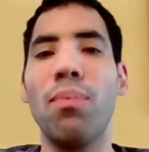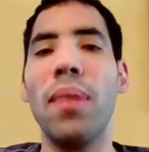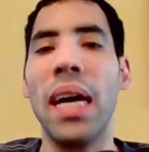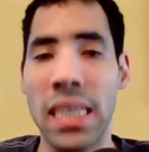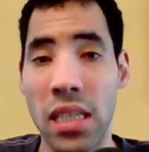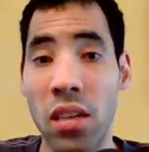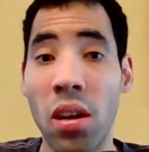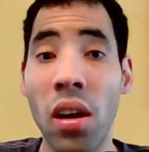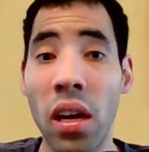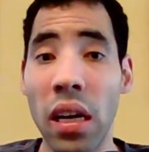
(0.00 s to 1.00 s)
a mess.
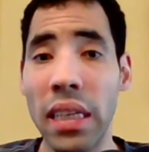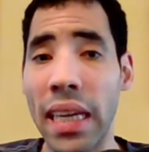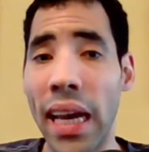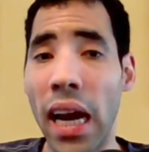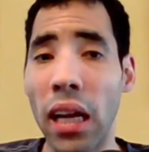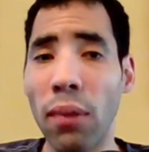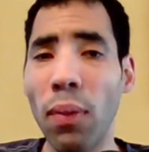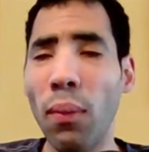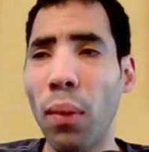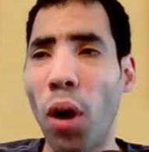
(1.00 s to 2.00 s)
Yeah, that's
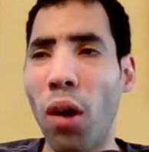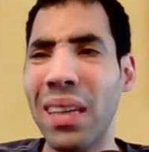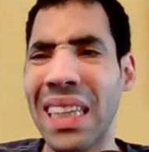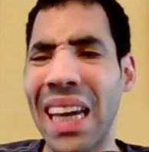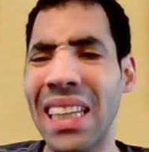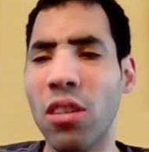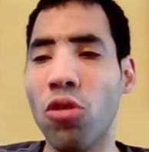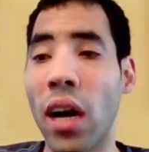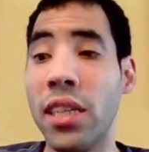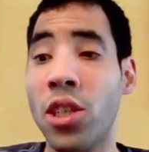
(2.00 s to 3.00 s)
my main problem is it's the
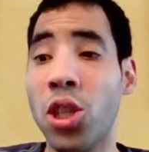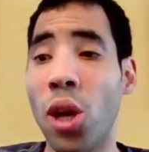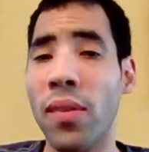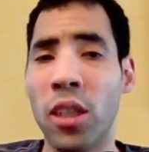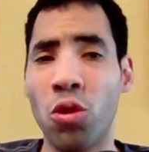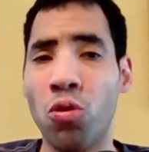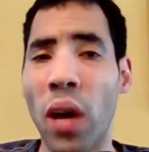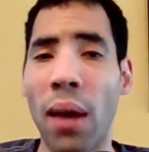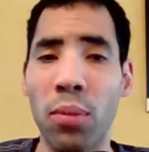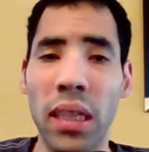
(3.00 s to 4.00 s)
wise service
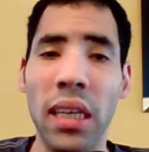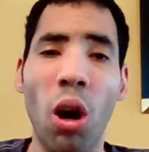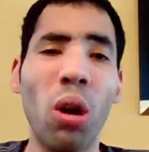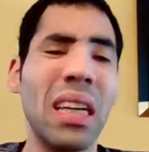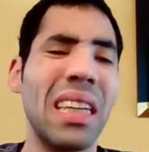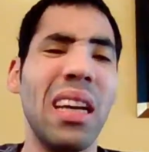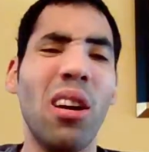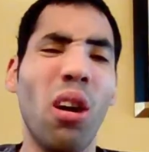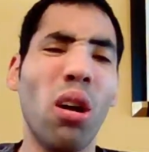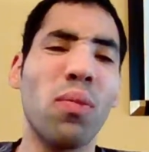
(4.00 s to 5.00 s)
crap with the all the
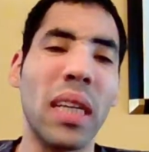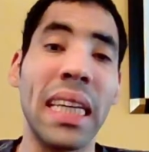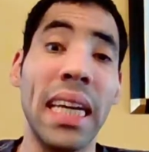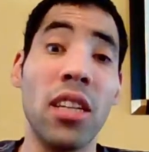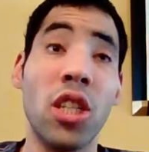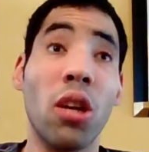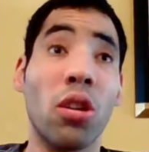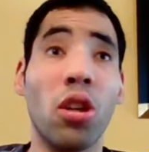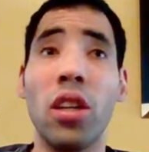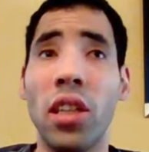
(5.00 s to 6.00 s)
all for the gear
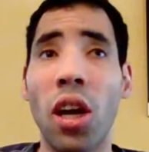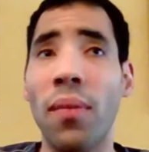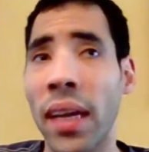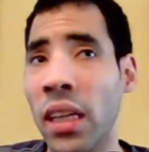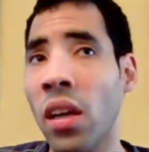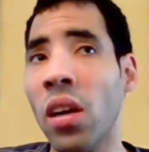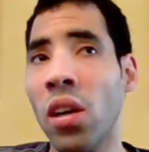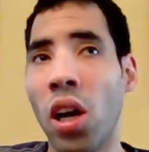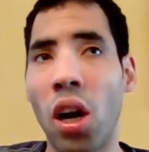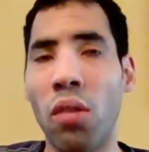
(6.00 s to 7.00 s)
stuff does nothing.
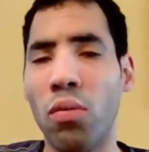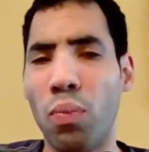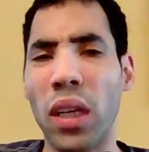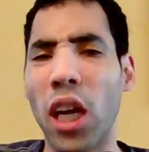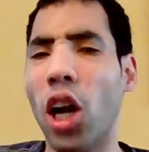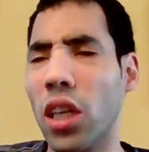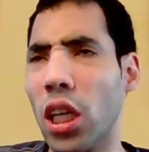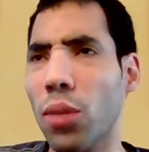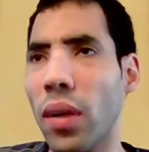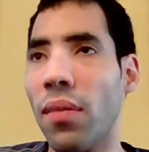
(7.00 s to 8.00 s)
Um, but
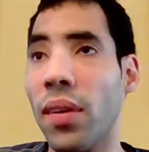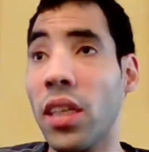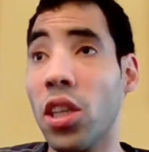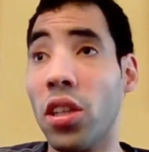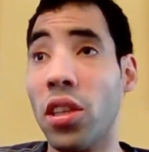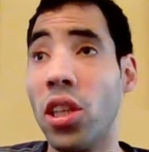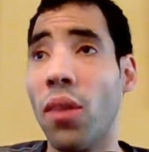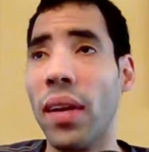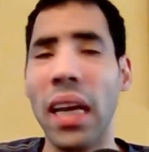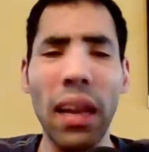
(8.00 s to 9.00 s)
cut my Avengers did
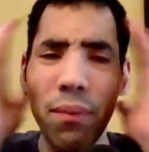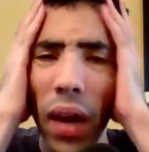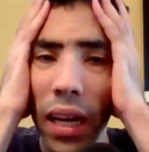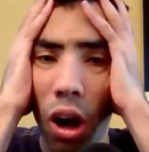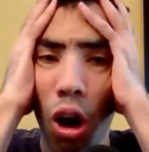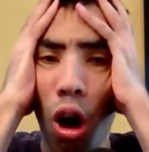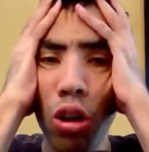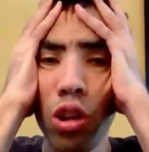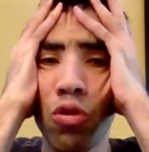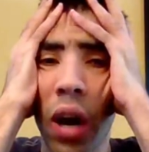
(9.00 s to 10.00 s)
nothing. In fact,
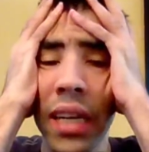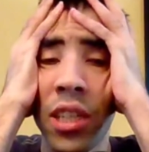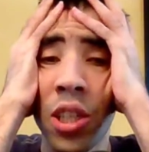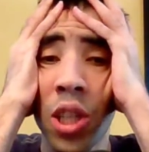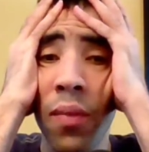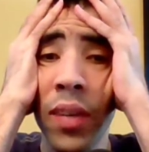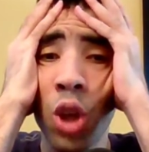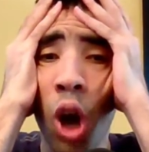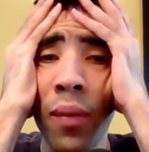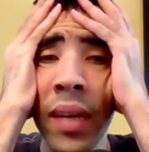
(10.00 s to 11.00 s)
all the live service
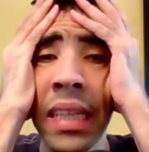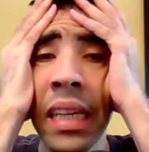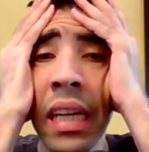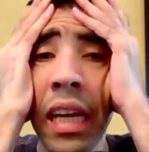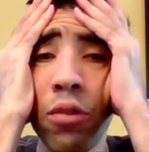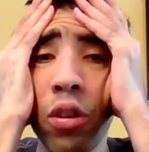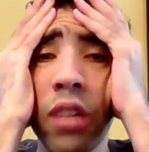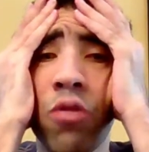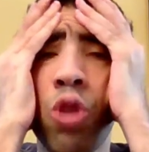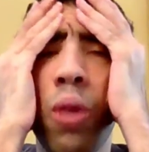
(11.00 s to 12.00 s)
garbage is
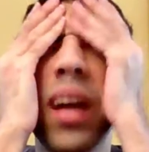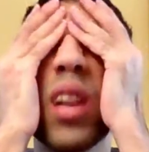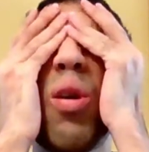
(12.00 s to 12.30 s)
it's just after